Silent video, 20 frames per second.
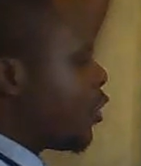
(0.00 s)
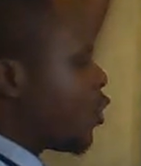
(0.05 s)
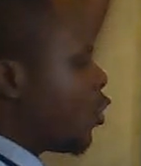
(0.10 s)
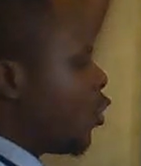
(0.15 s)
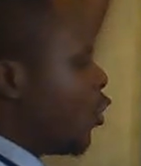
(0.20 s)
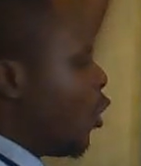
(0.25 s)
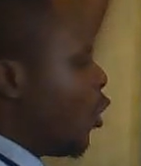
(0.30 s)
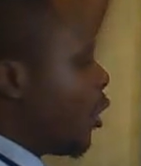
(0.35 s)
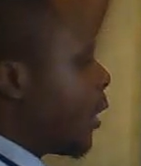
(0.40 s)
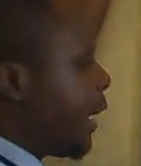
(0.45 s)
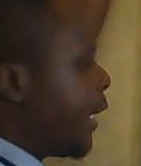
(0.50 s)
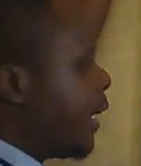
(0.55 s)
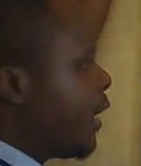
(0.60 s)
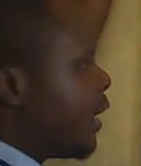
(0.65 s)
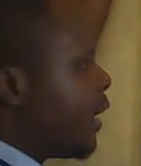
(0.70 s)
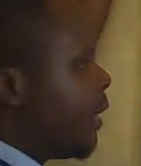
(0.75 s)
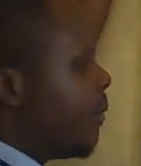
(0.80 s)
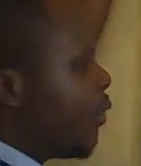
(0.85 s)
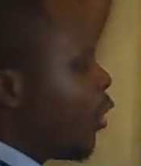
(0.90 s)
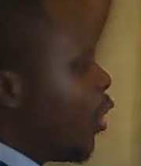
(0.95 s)
to
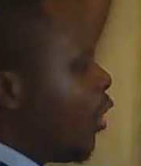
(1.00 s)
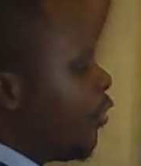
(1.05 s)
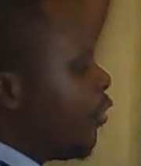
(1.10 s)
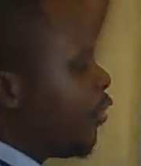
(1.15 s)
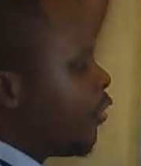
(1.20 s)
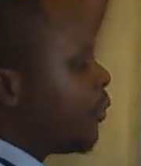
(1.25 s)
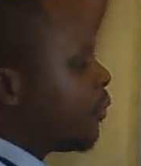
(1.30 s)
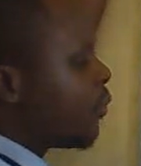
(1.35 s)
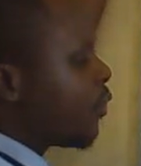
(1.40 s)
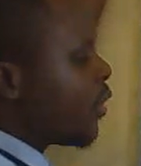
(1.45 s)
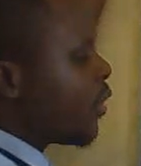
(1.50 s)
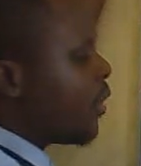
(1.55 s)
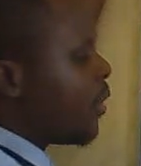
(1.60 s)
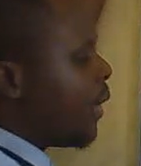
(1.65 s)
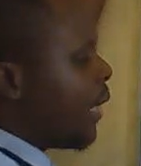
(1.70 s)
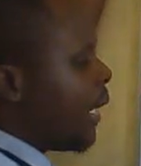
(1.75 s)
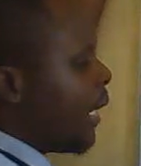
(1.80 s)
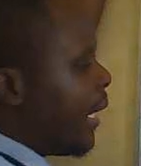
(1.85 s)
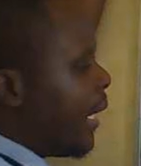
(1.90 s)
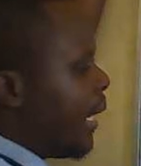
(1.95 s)
logarithm
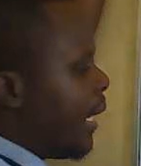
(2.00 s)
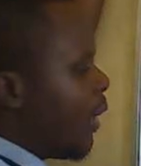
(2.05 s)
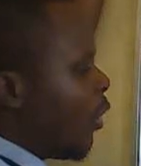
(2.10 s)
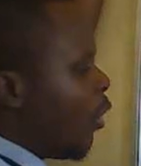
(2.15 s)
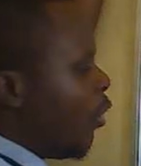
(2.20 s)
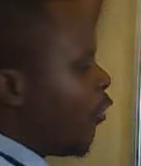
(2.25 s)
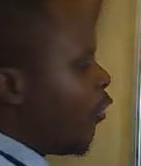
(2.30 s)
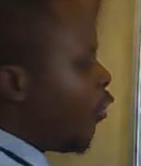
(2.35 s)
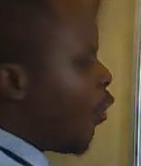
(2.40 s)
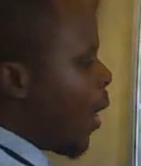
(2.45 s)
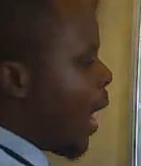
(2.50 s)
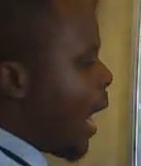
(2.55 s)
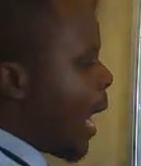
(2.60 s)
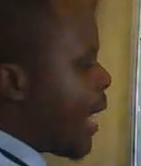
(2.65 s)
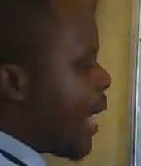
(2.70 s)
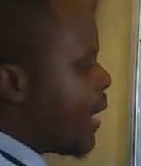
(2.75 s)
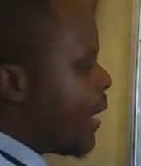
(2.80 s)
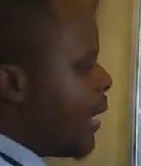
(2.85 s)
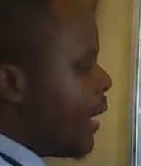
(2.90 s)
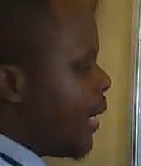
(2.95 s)
of y
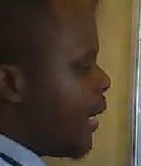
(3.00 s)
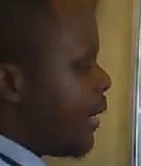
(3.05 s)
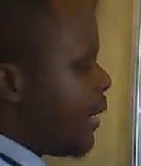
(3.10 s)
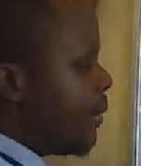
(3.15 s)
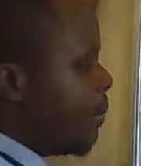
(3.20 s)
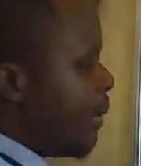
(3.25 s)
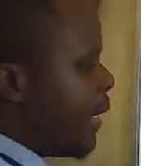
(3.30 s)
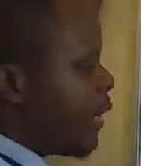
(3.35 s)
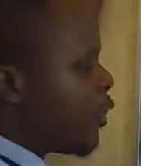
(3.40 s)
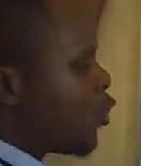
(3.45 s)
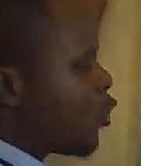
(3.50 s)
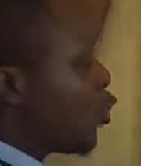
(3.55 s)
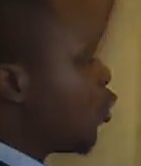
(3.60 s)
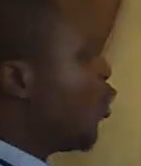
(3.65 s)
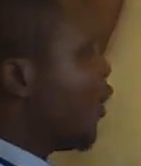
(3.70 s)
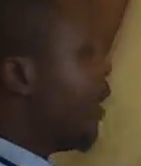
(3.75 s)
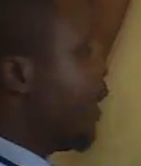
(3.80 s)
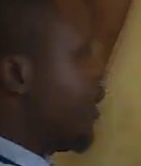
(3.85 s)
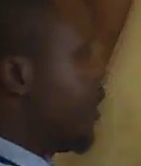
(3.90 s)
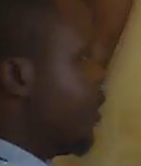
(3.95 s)
in base 2.
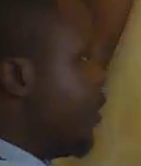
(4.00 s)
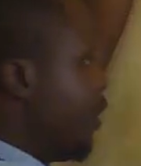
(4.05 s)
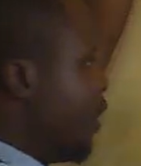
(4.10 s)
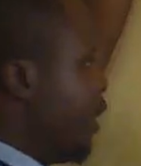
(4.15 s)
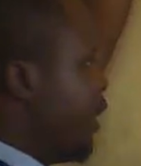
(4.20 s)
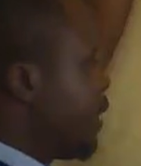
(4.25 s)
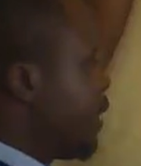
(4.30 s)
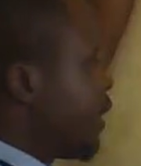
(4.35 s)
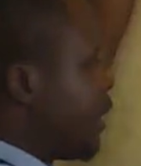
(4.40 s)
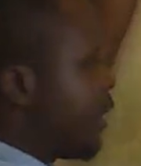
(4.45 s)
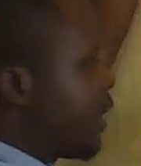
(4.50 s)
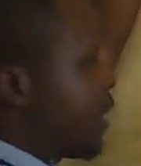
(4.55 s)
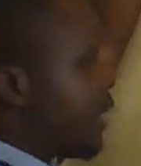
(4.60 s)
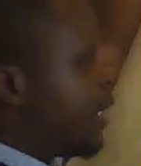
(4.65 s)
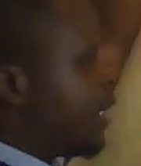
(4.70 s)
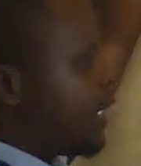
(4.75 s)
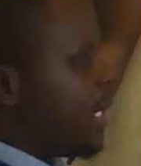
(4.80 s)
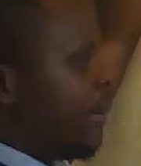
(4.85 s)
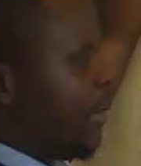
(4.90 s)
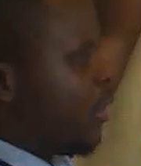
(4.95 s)
This is
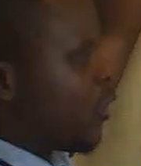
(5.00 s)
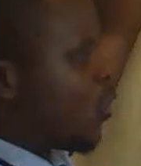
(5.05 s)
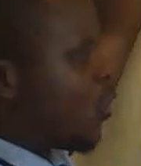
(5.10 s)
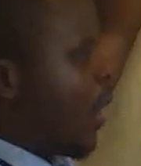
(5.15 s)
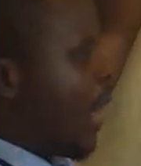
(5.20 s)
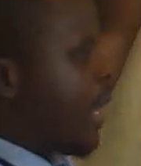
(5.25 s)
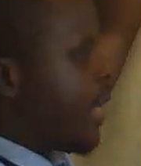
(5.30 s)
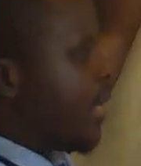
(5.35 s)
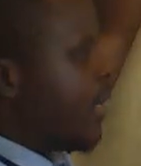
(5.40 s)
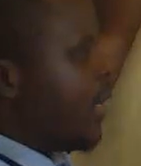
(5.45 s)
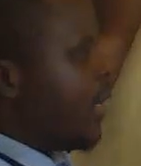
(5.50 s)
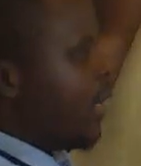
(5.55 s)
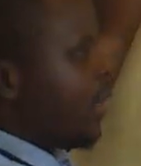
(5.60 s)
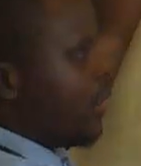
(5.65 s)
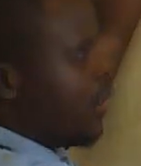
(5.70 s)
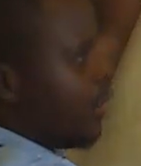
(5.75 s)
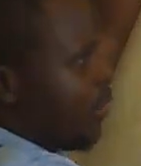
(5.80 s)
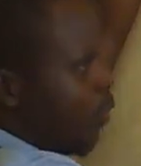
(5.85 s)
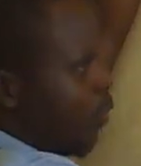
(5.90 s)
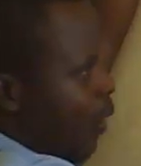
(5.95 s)
same as y.
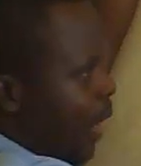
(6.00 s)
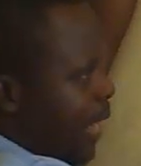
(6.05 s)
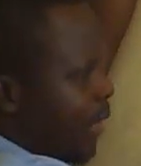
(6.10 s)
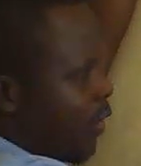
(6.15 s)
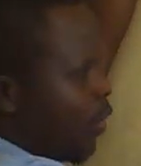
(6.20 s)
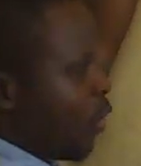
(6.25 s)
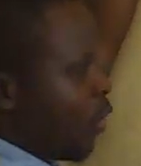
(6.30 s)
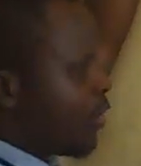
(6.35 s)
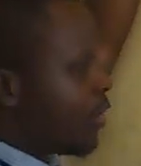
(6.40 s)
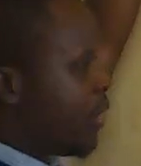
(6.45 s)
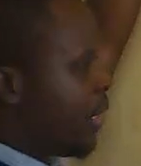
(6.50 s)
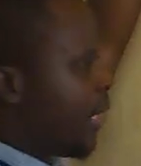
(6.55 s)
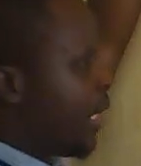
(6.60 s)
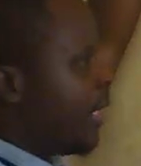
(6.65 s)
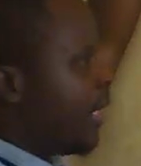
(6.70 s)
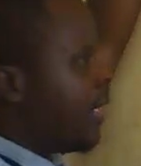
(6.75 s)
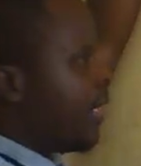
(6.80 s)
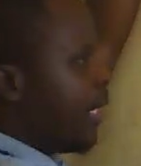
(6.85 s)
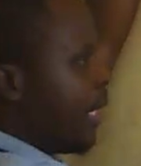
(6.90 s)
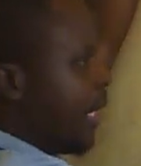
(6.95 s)
Y goes
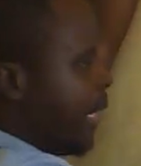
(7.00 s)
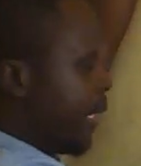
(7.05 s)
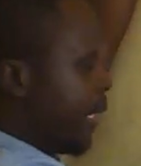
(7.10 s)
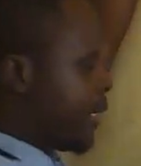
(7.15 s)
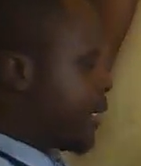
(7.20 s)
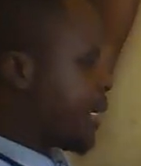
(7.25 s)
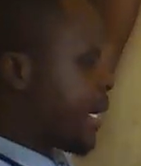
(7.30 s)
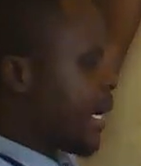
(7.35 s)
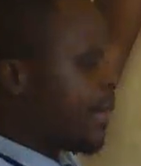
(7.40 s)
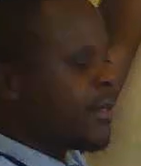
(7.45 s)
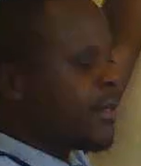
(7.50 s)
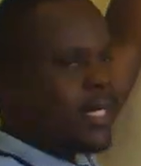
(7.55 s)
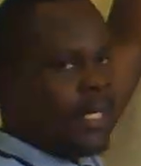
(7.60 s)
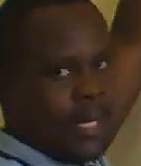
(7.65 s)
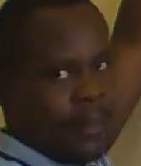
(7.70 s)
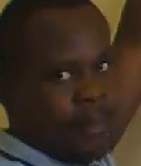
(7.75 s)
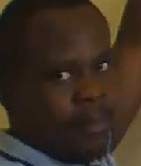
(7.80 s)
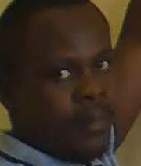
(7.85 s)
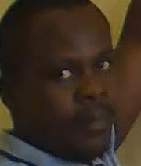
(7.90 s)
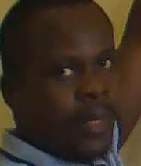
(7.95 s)
there, x comes here.
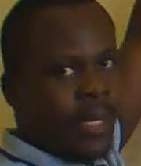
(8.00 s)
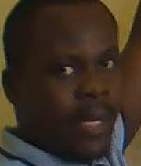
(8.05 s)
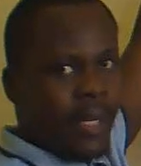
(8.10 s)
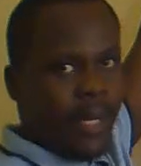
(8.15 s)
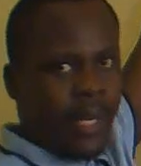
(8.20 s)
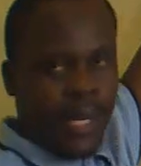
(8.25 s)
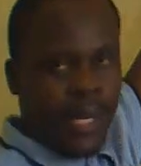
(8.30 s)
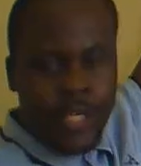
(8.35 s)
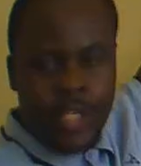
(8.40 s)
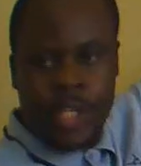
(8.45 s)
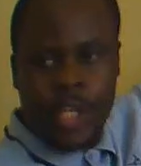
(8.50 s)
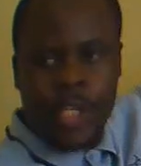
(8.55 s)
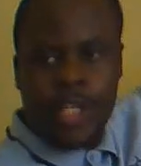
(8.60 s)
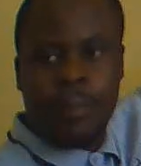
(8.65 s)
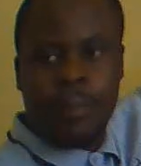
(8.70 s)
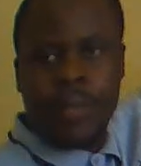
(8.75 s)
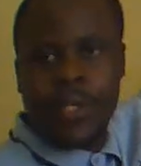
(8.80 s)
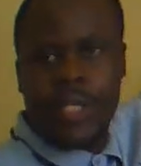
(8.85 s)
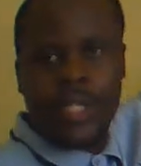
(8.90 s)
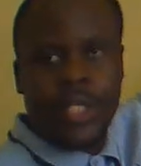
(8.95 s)
Exchange
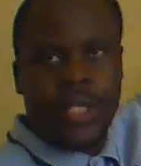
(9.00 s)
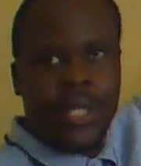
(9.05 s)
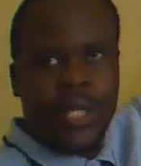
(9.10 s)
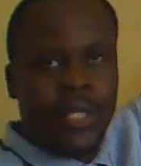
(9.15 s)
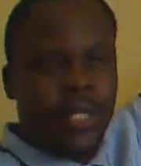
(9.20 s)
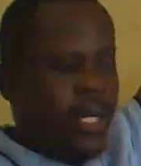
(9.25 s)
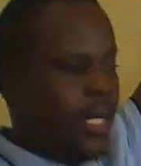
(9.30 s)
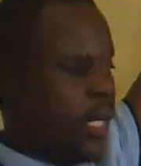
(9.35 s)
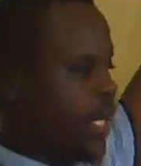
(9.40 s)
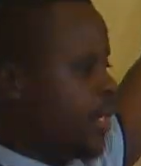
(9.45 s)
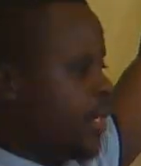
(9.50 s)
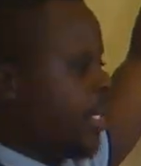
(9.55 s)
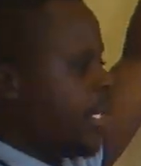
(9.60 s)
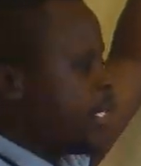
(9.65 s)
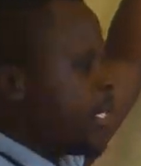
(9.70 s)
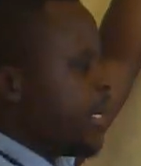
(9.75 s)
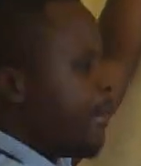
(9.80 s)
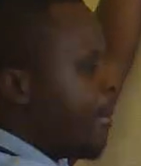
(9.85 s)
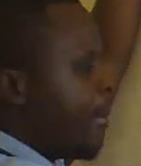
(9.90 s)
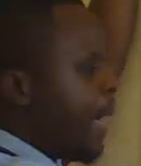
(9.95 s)
positions. There's
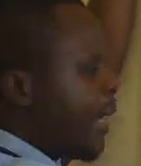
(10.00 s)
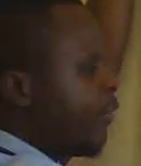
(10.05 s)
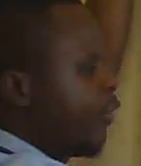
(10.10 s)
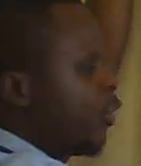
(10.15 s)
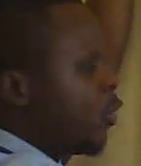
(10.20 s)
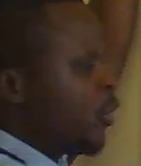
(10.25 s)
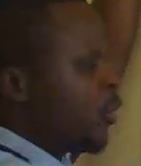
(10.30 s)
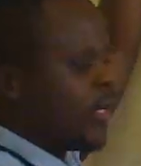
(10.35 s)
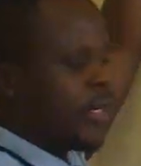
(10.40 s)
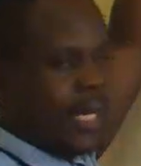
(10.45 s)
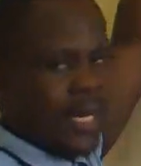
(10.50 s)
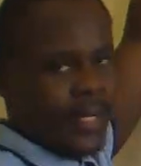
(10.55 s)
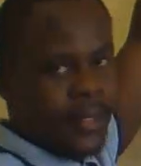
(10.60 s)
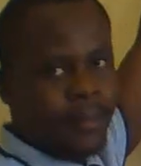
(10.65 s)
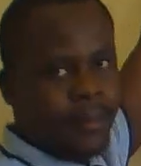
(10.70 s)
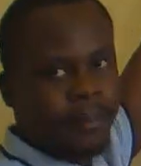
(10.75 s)
a mark for doing that.